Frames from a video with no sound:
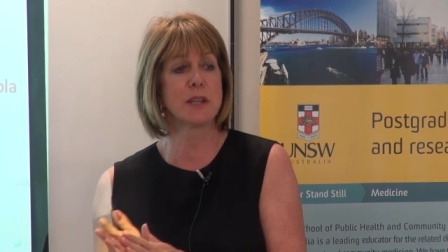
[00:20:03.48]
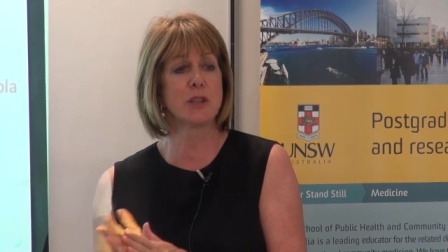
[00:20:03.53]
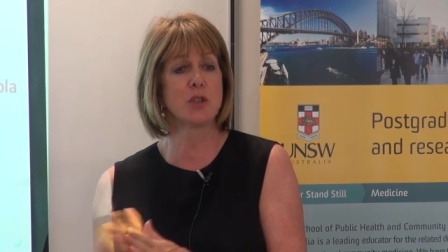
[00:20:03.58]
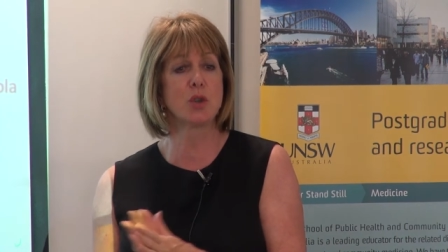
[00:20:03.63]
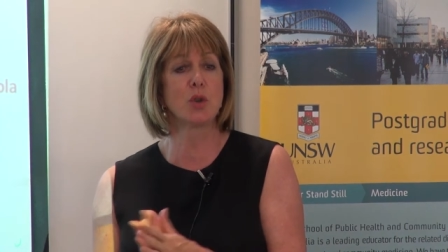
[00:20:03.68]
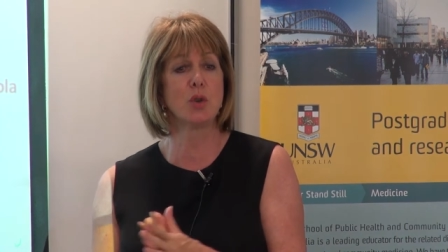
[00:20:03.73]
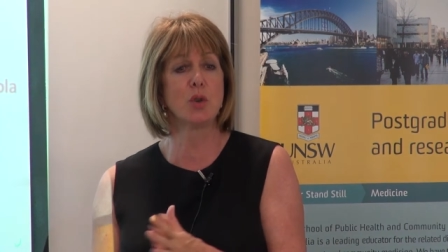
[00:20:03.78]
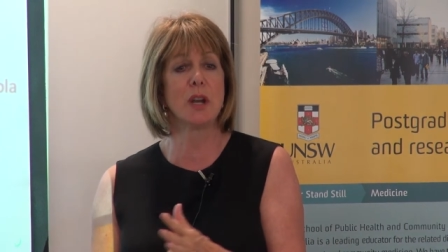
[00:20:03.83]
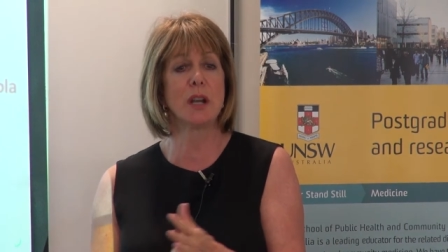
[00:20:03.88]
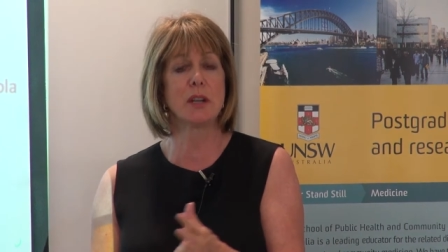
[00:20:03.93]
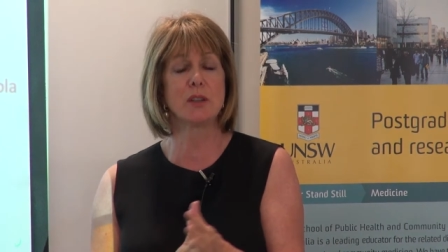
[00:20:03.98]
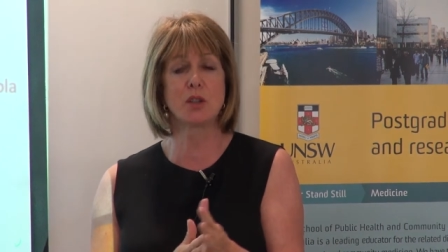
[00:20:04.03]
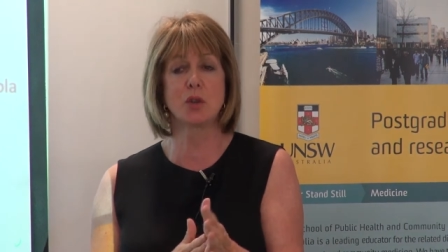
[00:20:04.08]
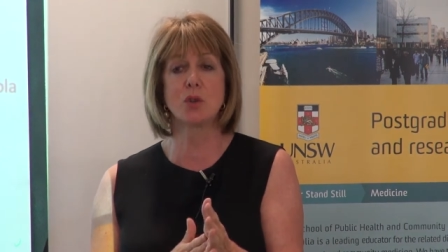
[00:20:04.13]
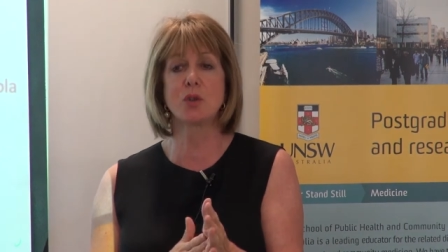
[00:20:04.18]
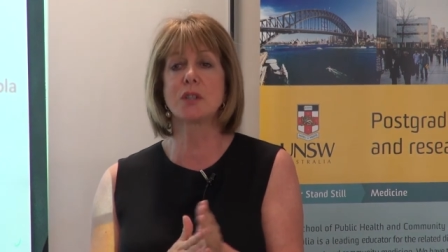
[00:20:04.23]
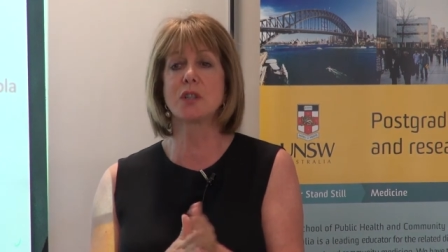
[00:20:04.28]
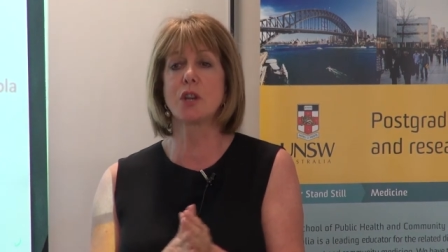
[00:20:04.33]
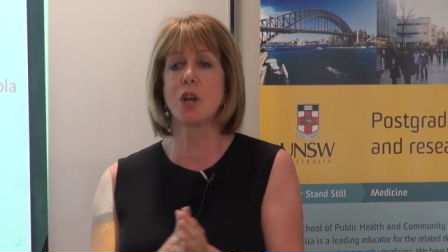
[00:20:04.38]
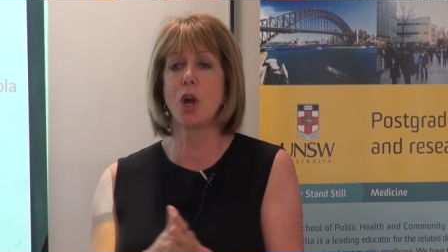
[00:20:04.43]
they're too, too
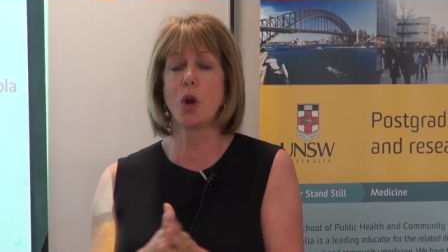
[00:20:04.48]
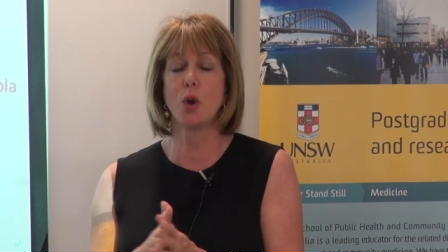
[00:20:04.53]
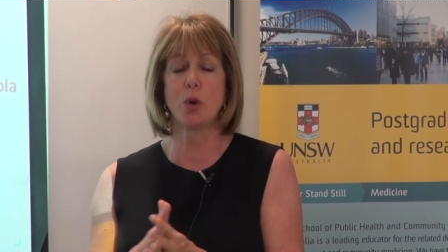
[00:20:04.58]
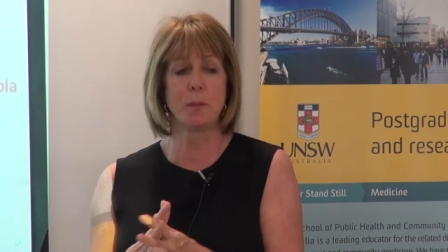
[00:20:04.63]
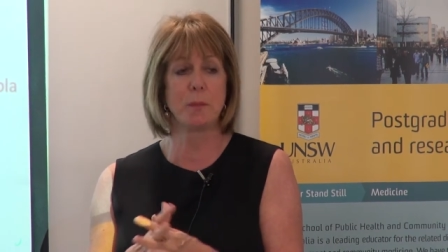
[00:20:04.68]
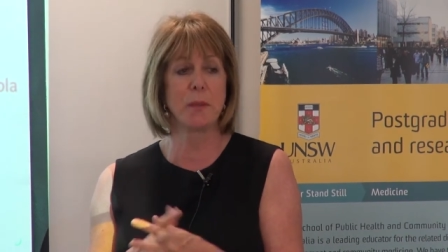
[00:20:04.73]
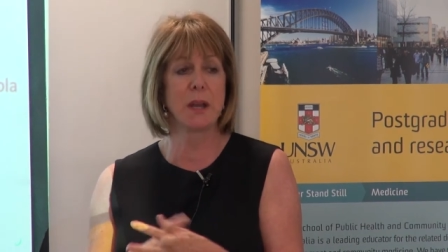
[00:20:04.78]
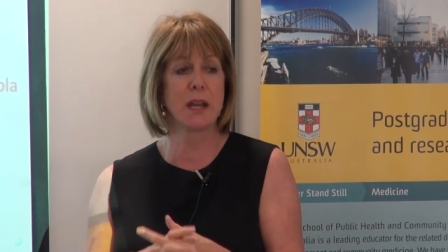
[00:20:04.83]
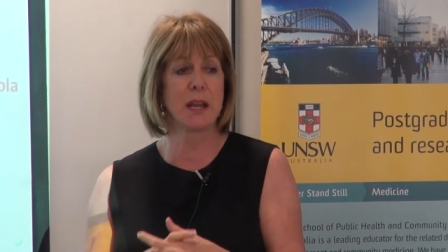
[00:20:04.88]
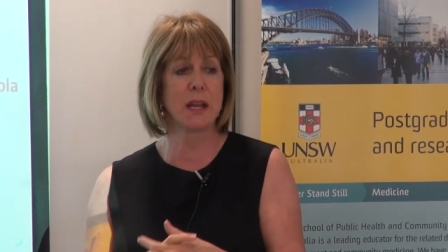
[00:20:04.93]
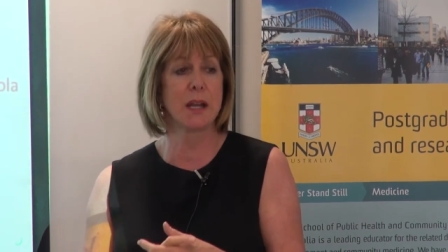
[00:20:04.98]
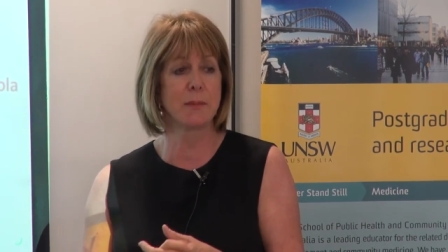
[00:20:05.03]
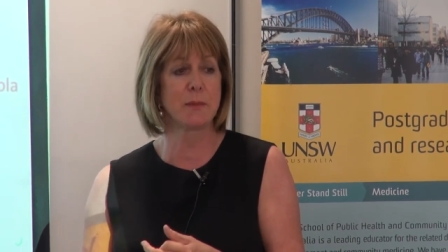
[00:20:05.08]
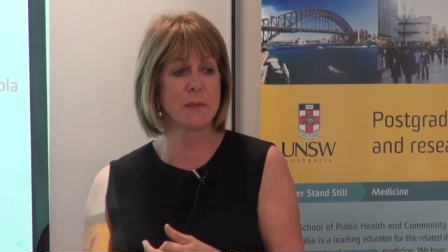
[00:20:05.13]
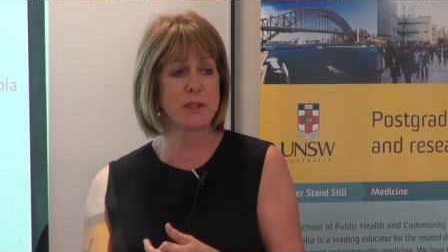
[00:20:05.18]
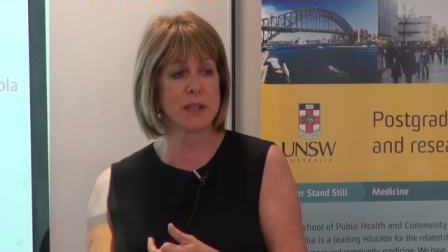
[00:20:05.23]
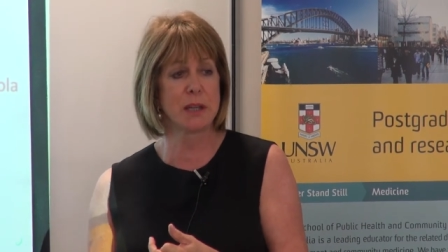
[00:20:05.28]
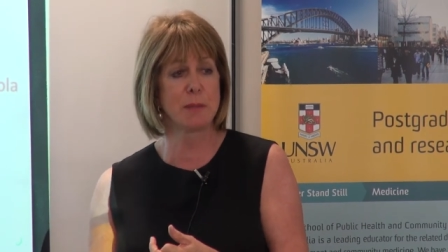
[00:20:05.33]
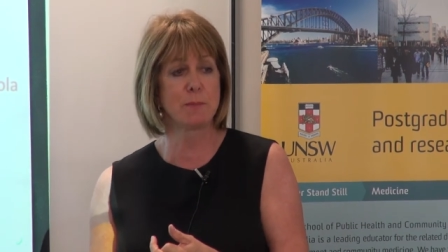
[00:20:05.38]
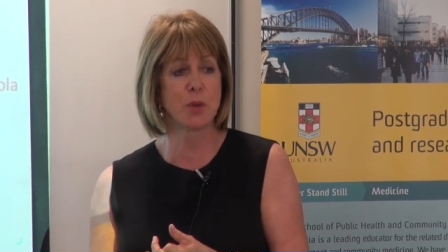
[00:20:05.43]
slow in picking up the
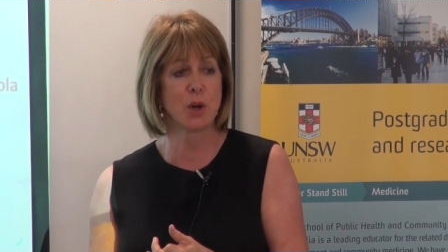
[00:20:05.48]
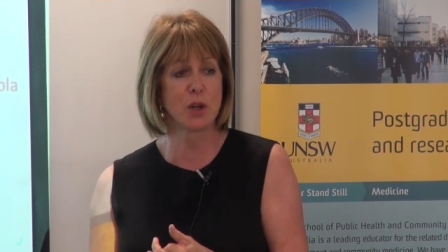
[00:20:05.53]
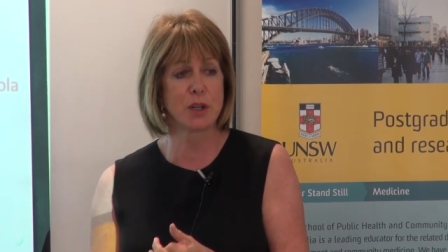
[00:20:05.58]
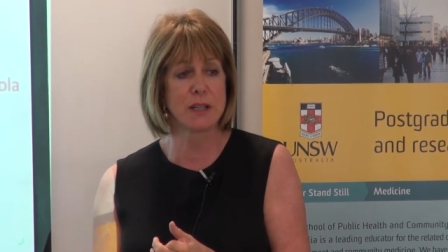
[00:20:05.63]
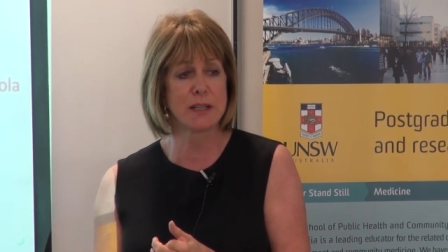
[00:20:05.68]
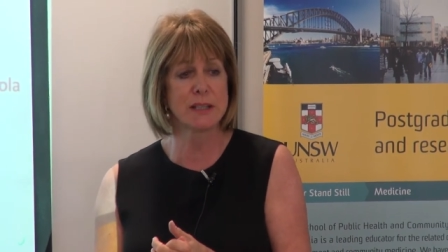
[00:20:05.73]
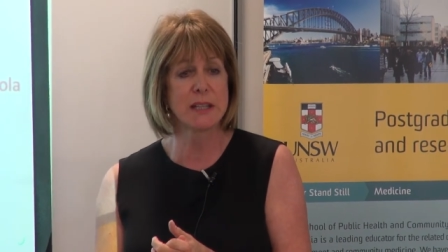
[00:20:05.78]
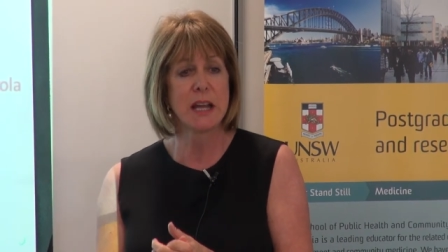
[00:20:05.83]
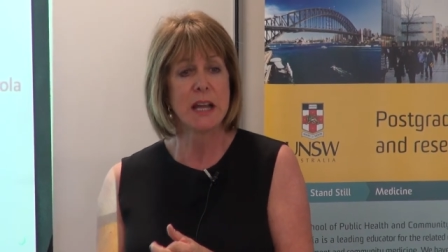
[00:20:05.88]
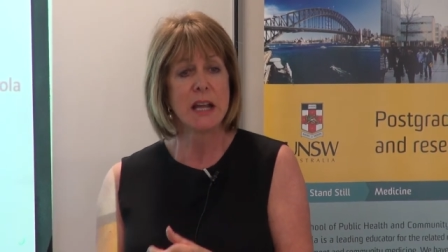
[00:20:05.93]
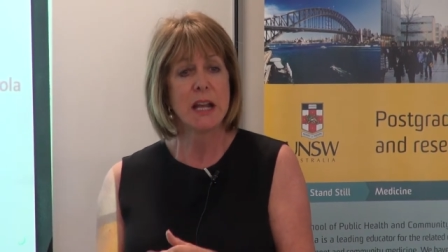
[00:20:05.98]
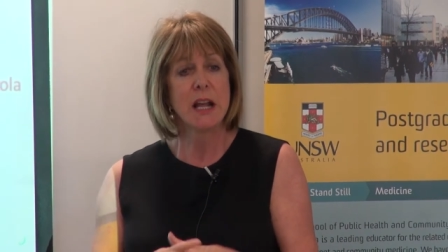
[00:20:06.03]
dead bodies.